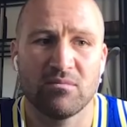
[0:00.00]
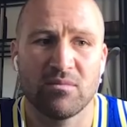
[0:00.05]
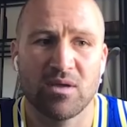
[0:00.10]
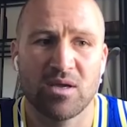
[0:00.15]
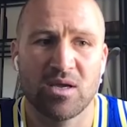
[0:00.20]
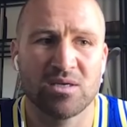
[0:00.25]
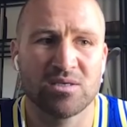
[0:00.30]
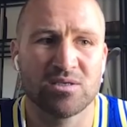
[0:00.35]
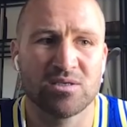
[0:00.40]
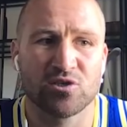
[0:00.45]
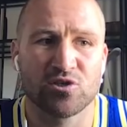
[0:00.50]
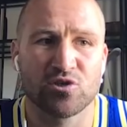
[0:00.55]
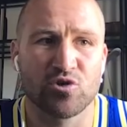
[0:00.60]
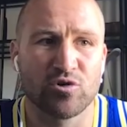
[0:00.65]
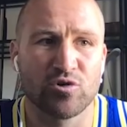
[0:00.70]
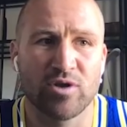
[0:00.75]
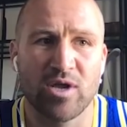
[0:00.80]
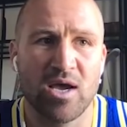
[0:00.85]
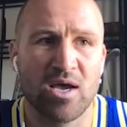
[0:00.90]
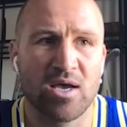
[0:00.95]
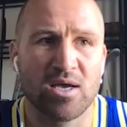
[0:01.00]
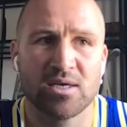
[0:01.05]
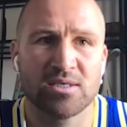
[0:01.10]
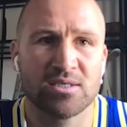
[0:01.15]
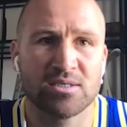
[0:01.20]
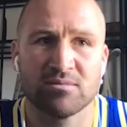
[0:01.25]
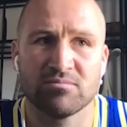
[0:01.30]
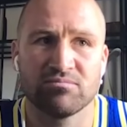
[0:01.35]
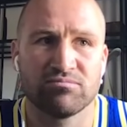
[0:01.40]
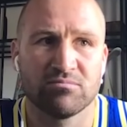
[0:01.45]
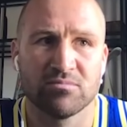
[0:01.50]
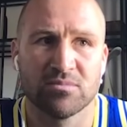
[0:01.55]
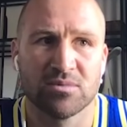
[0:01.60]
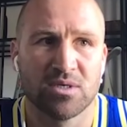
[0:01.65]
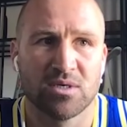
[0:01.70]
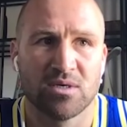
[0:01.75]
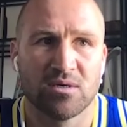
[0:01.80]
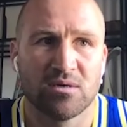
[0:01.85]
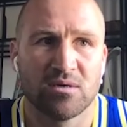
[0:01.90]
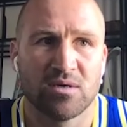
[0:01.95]
is as good as
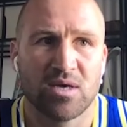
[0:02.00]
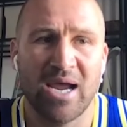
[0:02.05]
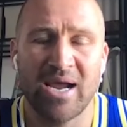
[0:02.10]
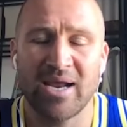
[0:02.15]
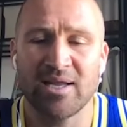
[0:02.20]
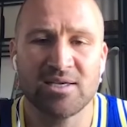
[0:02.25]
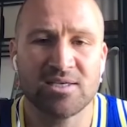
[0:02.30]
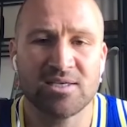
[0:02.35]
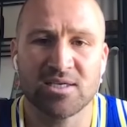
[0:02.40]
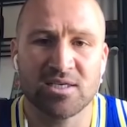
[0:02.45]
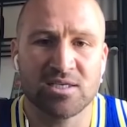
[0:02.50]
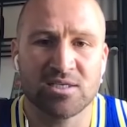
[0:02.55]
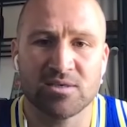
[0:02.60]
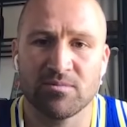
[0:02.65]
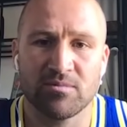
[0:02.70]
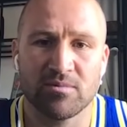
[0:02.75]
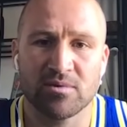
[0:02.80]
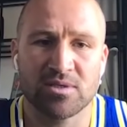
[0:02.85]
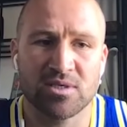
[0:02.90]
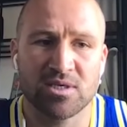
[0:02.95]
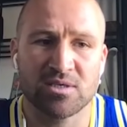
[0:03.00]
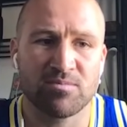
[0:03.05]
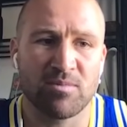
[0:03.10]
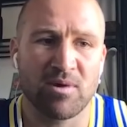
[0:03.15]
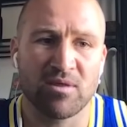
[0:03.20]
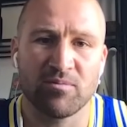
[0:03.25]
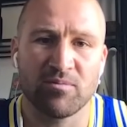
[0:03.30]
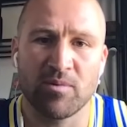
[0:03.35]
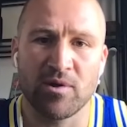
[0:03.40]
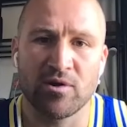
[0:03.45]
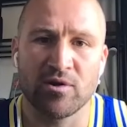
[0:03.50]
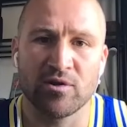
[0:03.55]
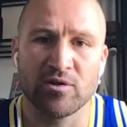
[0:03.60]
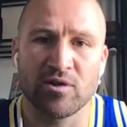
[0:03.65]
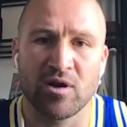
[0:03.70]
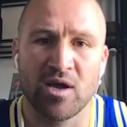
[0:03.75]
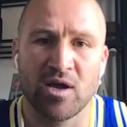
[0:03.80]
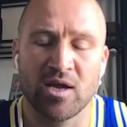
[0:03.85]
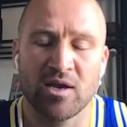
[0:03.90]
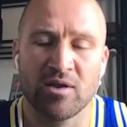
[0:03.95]
any six, six month period
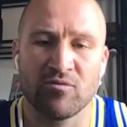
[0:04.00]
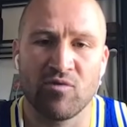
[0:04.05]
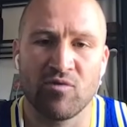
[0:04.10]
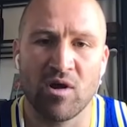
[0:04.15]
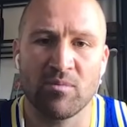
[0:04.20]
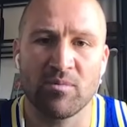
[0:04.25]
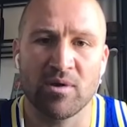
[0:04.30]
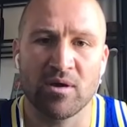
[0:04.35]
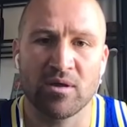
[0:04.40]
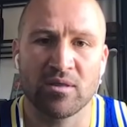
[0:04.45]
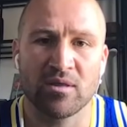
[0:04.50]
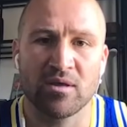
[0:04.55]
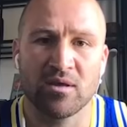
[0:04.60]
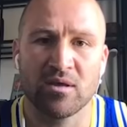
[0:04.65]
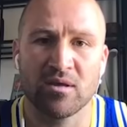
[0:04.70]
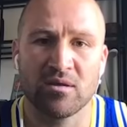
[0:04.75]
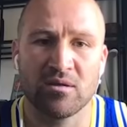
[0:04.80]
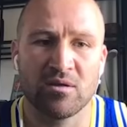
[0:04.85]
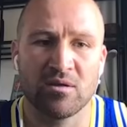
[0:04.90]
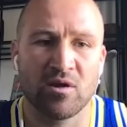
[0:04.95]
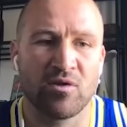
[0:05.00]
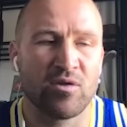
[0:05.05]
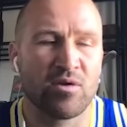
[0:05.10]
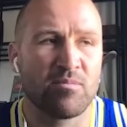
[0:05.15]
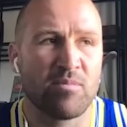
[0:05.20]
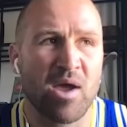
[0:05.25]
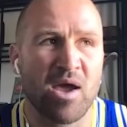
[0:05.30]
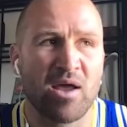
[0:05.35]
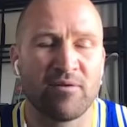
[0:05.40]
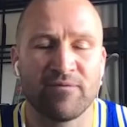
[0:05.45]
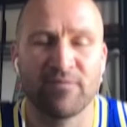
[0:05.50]
that I had in rugby, I think. You know, the amount of